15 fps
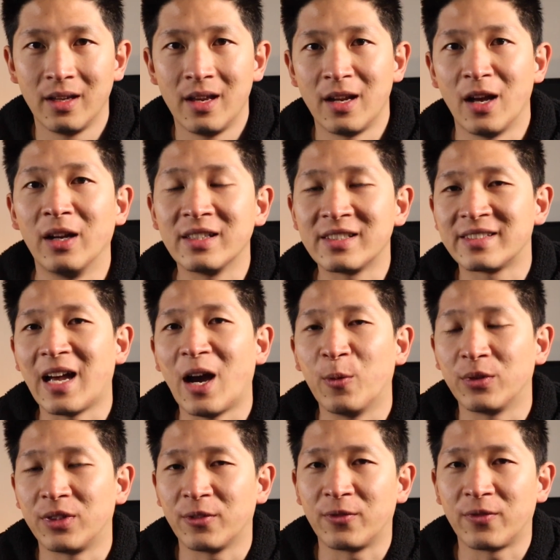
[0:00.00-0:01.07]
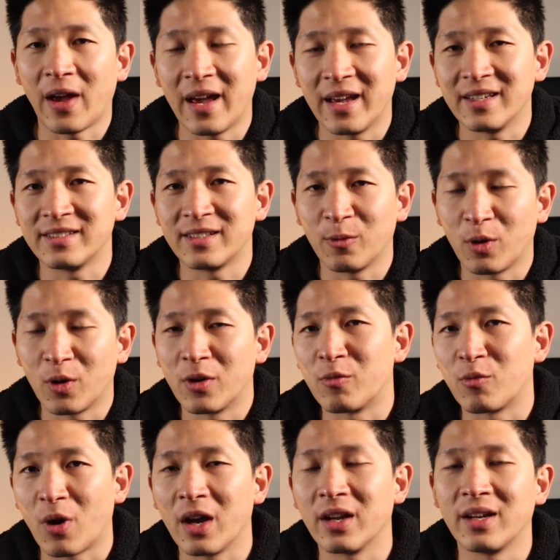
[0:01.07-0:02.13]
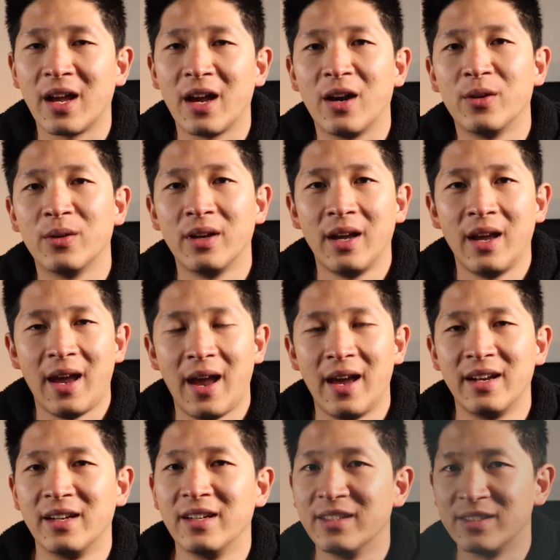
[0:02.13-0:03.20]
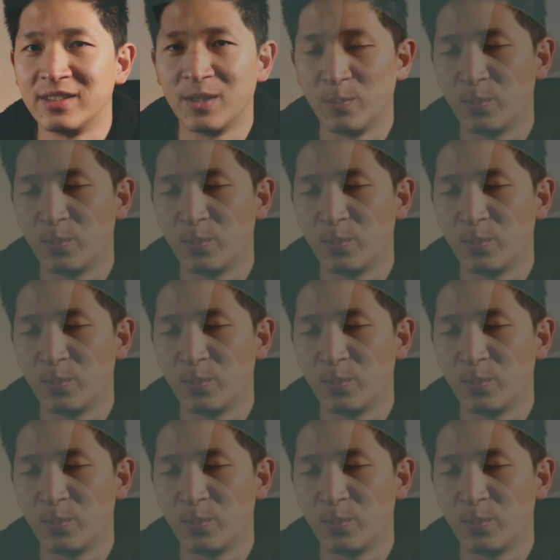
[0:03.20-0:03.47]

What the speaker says: Now let's start with the phase that we're in right now, and it is the